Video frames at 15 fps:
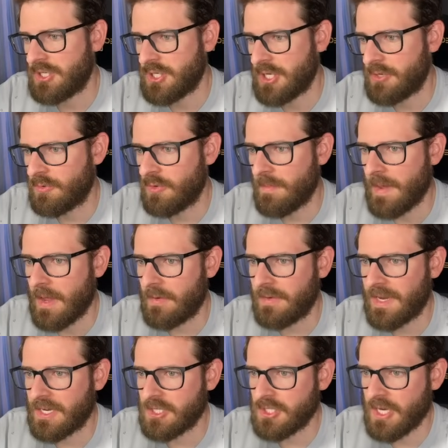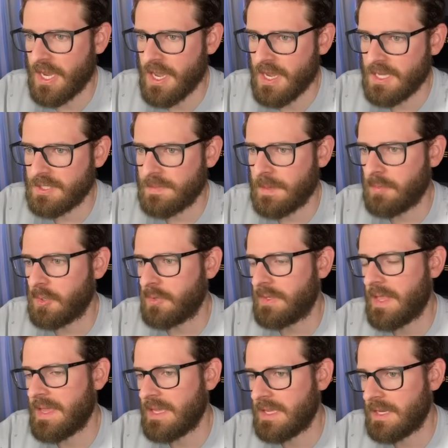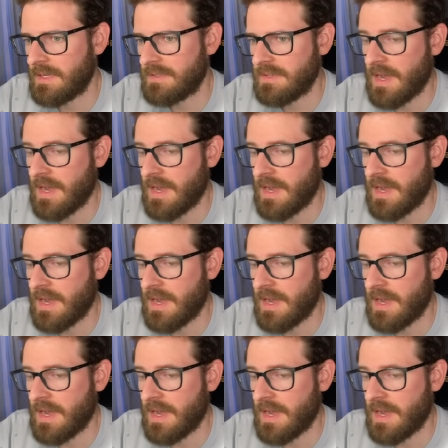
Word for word: general about Next.js. People don't like it.